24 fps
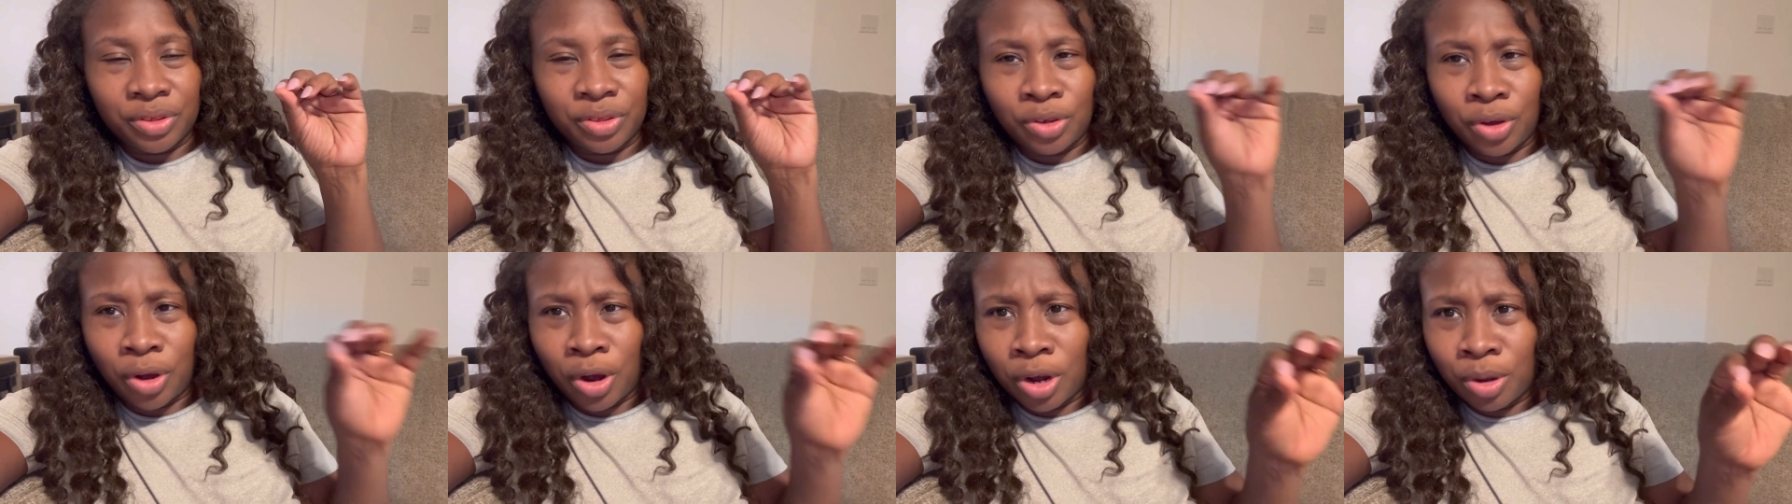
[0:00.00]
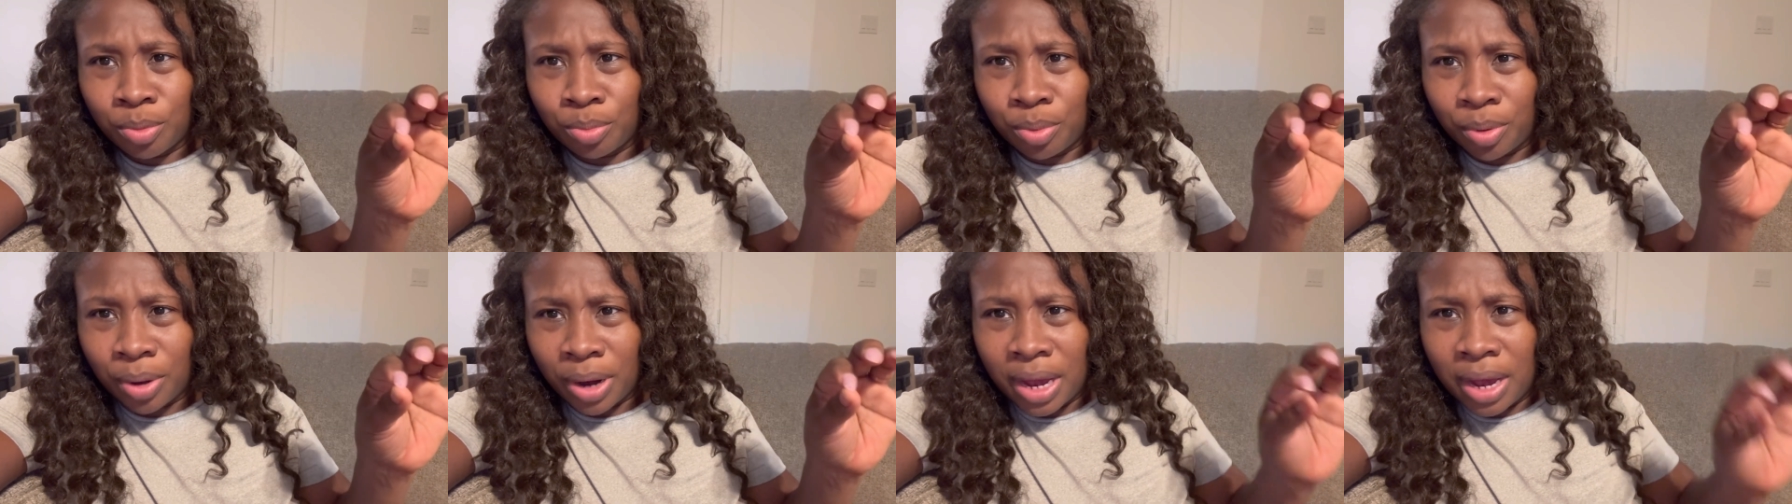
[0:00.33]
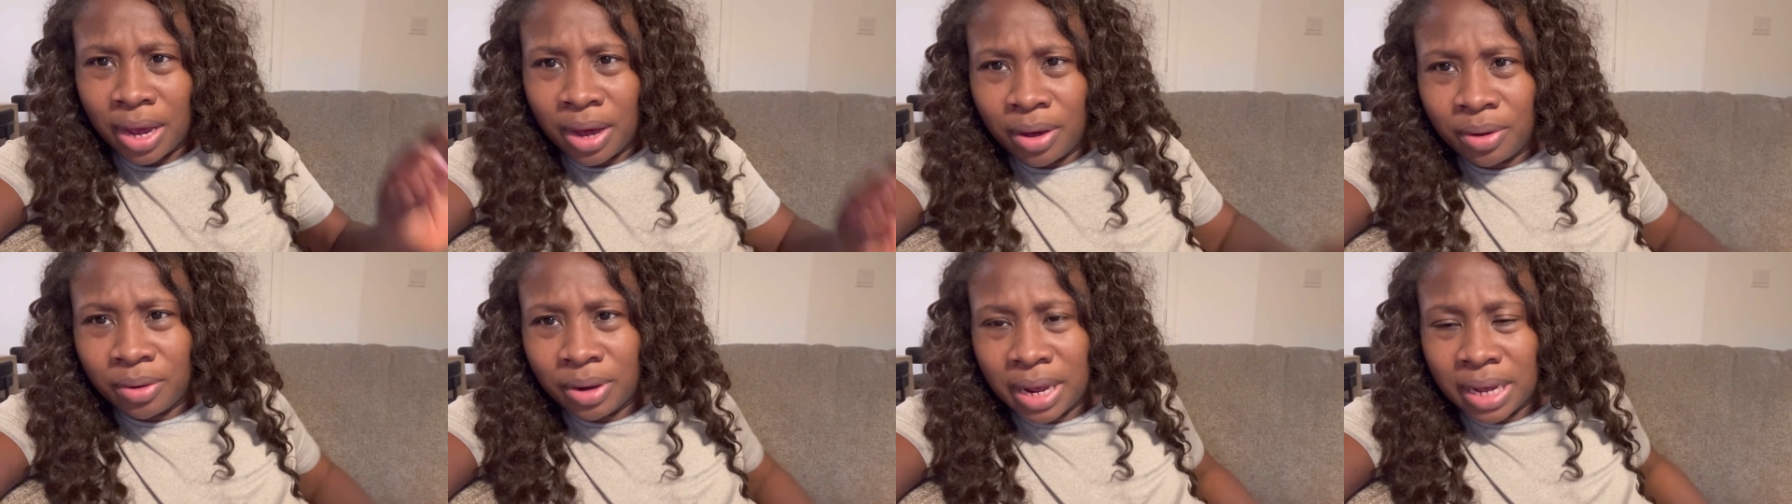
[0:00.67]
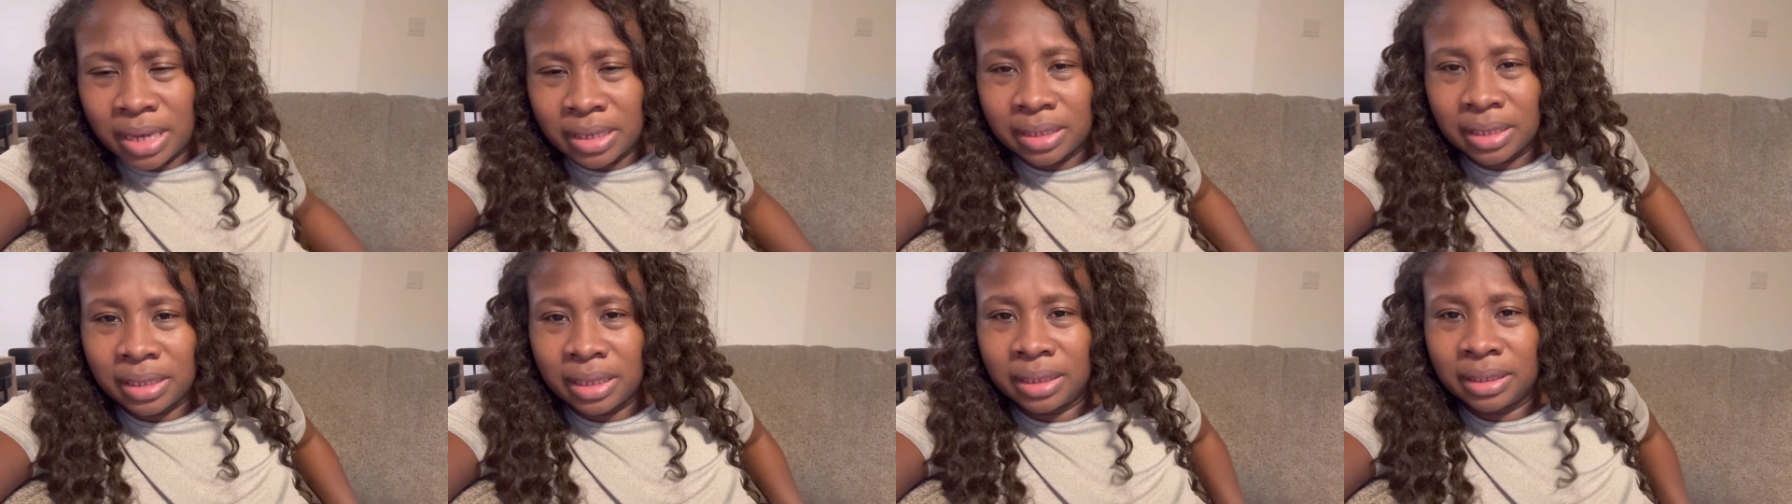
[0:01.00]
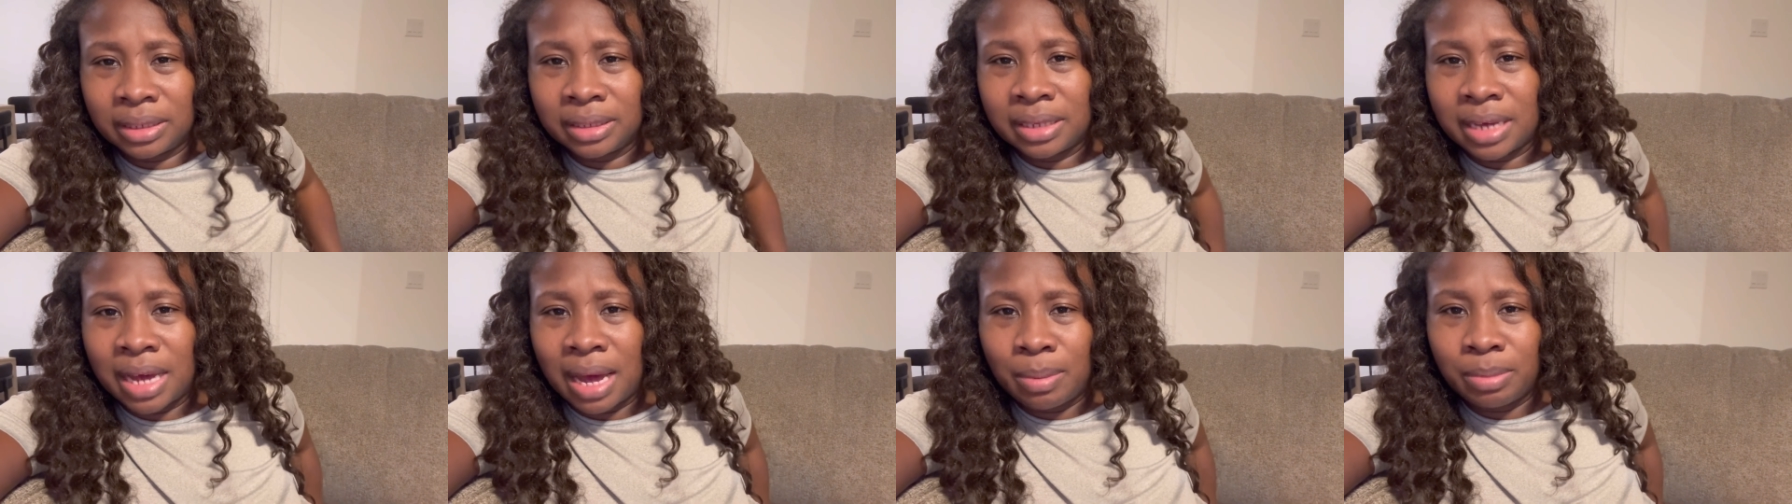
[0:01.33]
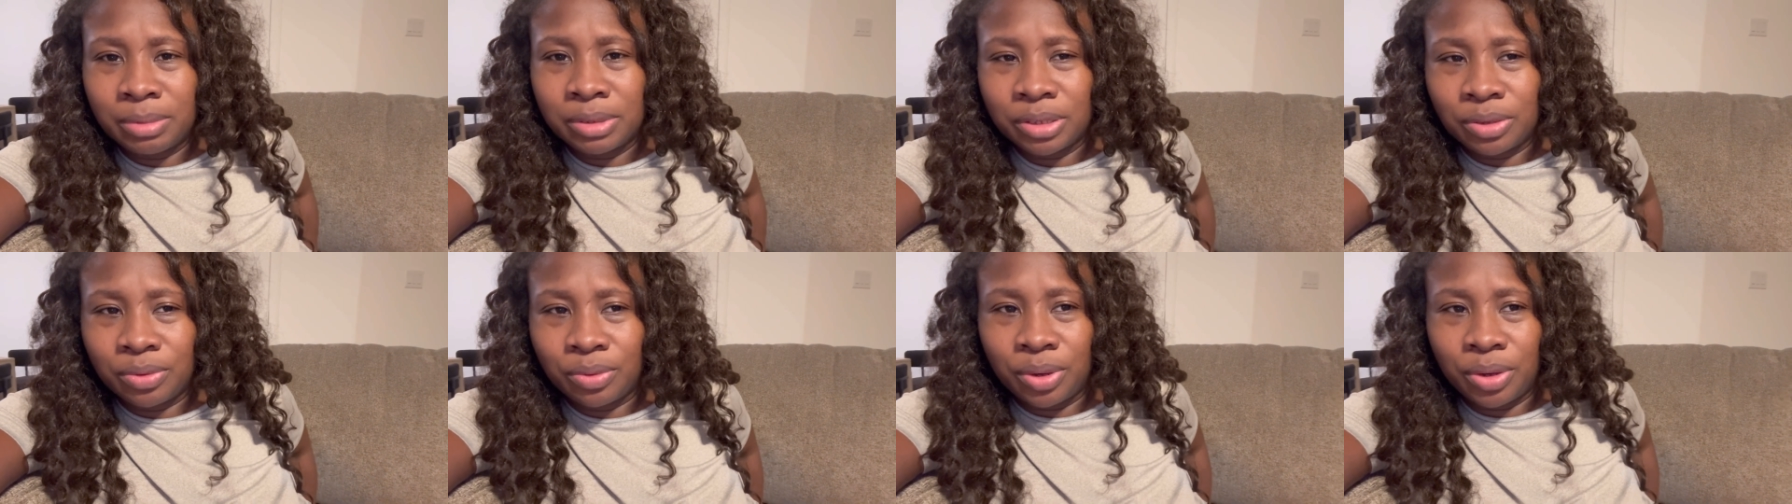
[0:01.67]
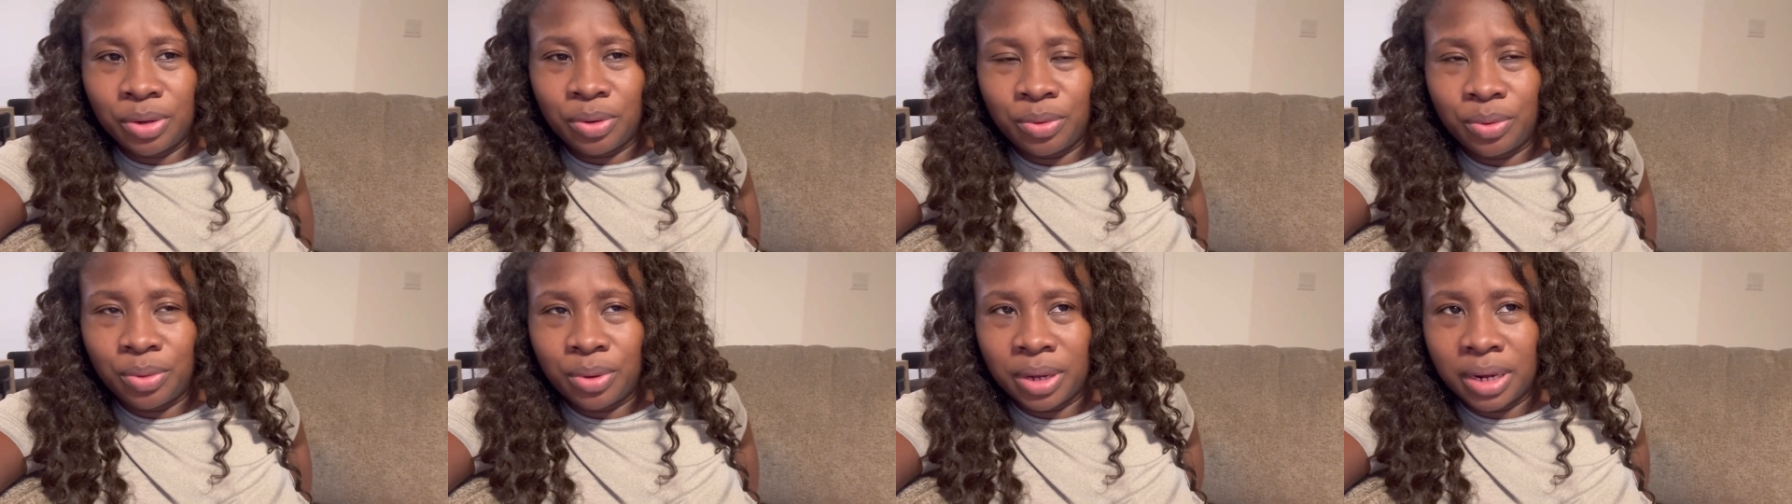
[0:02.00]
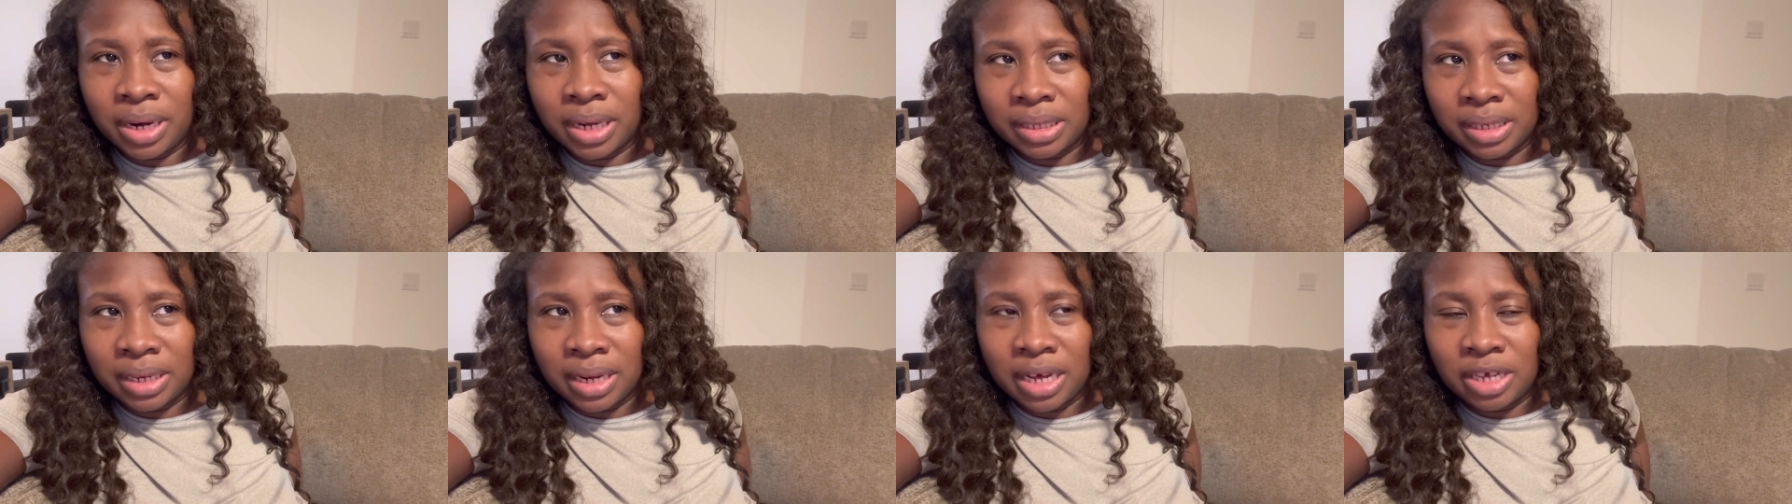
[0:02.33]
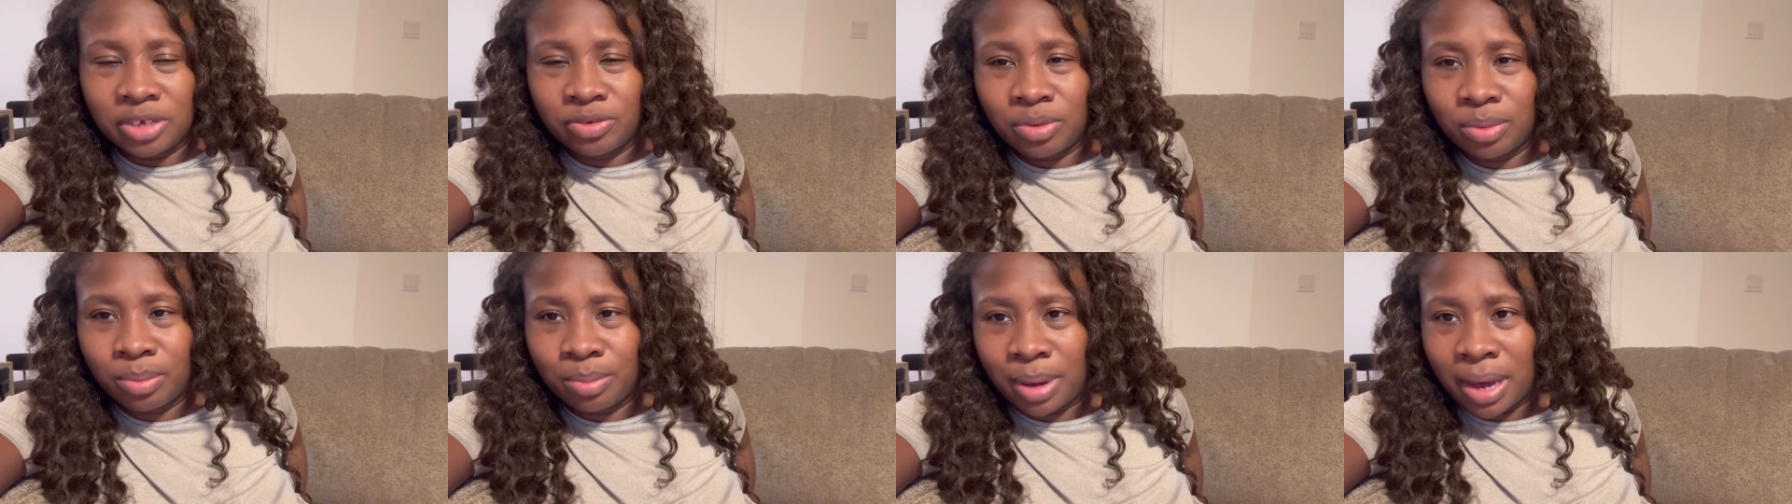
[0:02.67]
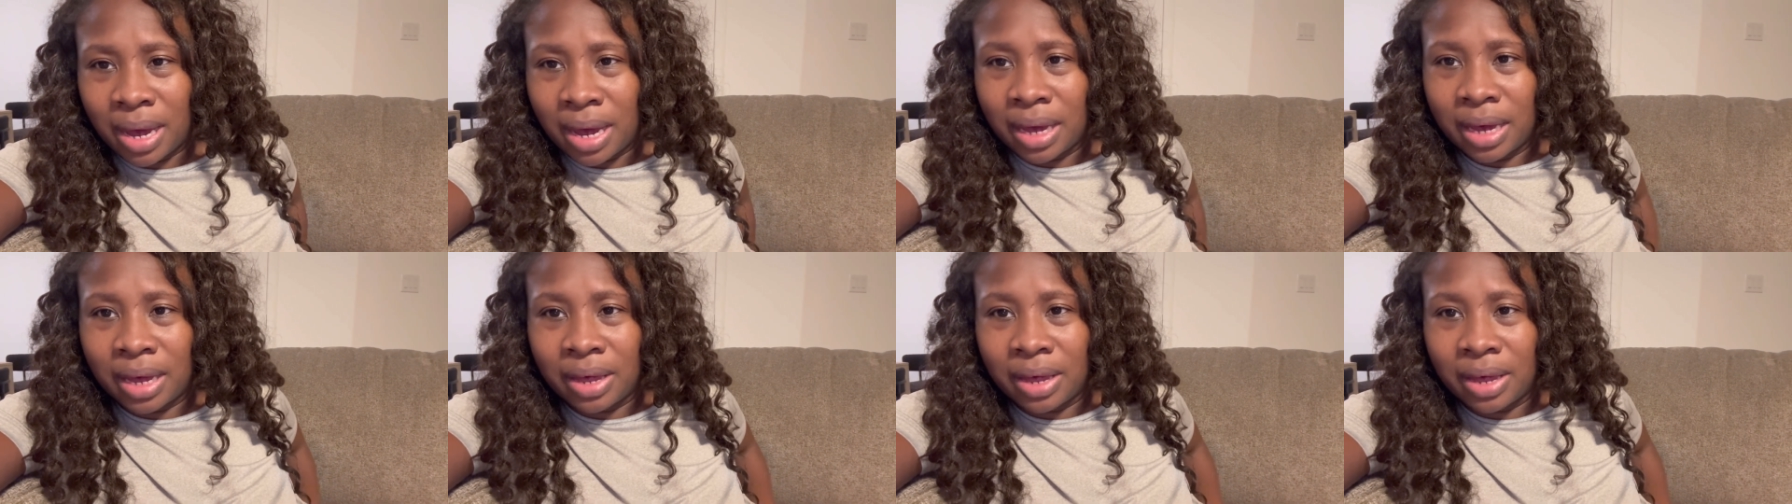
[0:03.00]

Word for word: dark brown as like the time was going on as the days went by.